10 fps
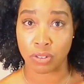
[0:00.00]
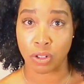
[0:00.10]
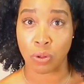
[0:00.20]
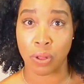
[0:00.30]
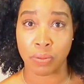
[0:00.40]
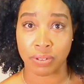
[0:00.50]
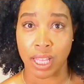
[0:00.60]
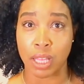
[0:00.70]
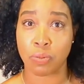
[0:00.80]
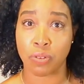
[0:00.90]
So it was
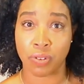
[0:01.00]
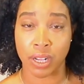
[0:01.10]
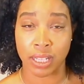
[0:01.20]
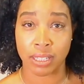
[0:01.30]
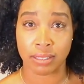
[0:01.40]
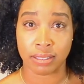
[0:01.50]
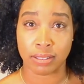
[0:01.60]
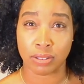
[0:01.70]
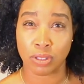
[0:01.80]
able for us,